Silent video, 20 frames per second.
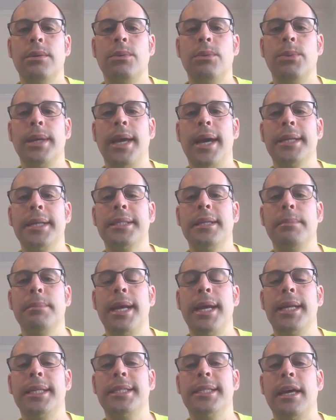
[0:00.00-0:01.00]
We
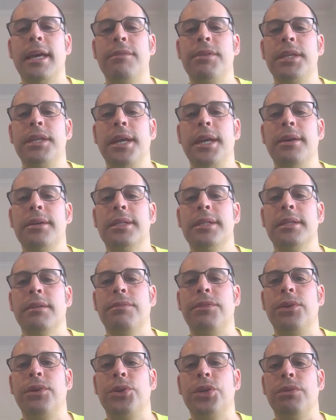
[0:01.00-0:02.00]
estimated 7 years
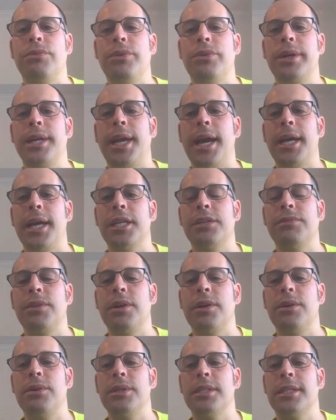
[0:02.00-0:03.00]
of future free cash
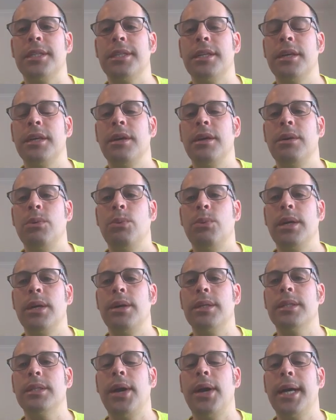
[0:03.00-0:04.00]
flows. We
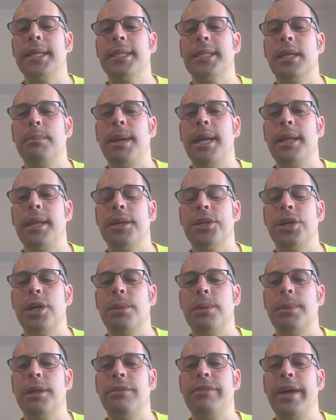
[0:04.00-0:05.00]
also estimated the
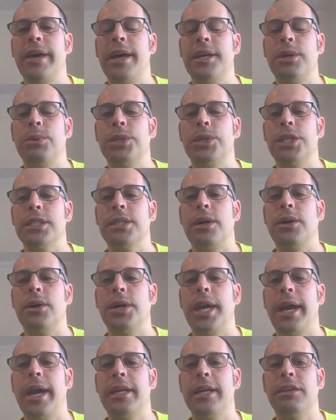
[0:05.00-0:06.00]
terminal value, which is all
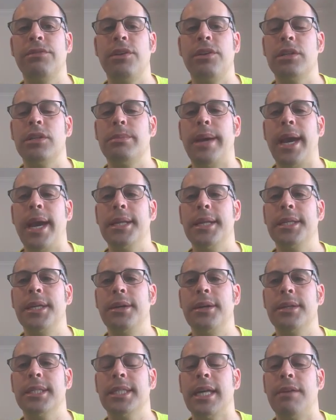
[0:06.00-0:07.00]
cash flows past
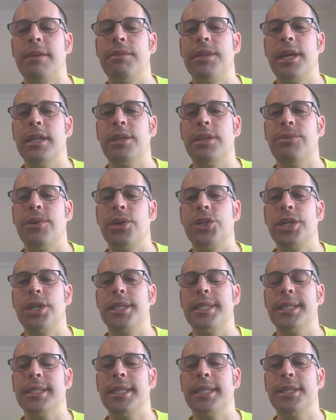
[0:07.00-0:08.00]
year 7, that's
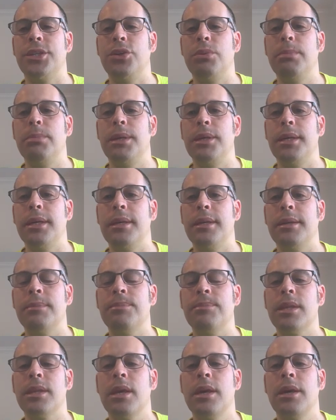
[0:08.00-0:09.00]
$362 million.
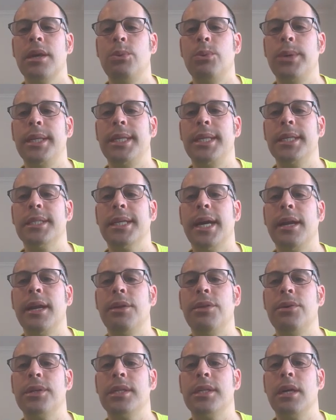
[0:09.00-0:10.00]
We
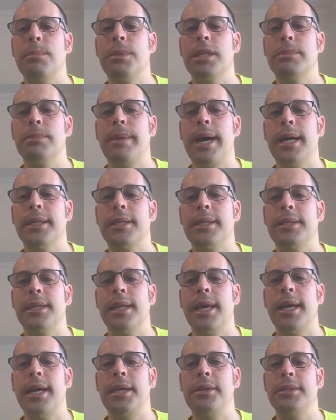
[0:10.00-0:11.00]
discounted those numbers back to
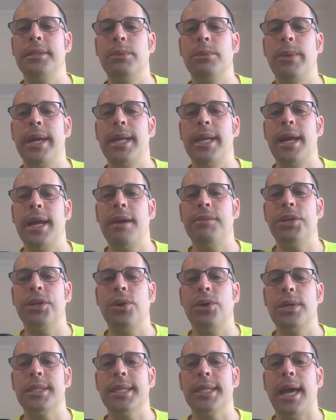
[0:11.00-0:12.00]
today using the weighted average
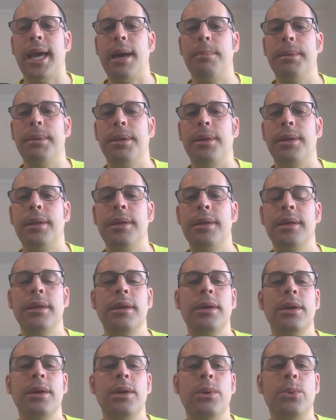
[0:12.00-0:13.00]
cost of capital.
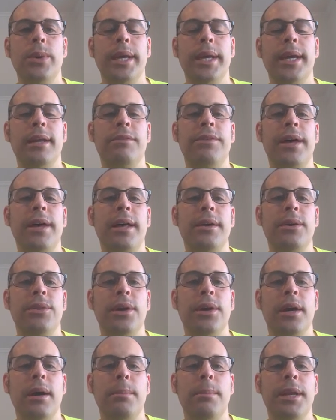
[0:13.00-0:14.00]
We get a value of
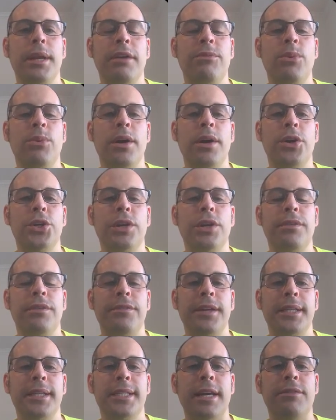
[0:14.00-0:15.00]
the company of
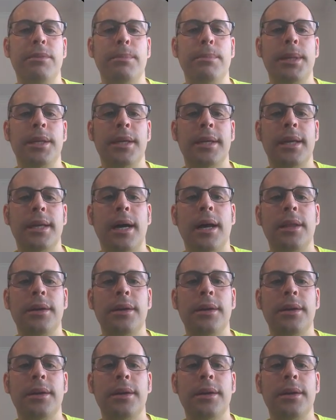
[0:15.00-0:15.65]
$157 million.